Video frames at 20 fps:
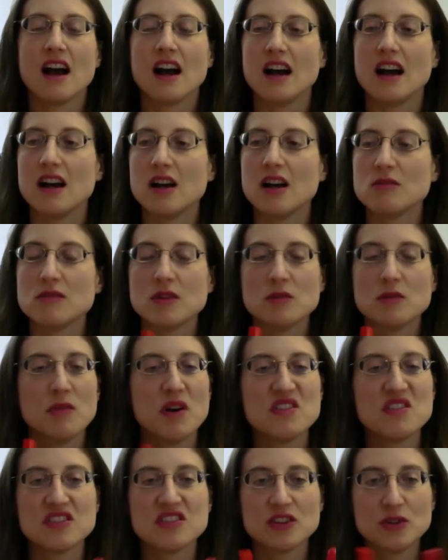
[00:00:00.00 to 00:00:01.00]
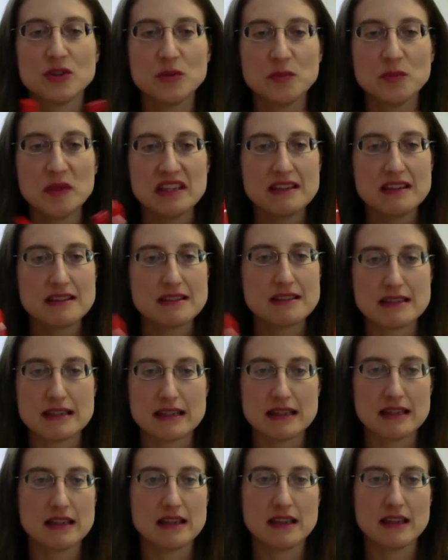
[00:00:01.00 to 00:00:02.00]
They're both goopy,
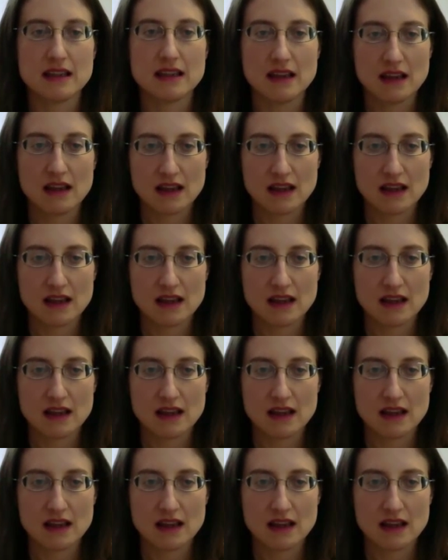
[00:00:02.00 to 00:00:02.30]
sticky.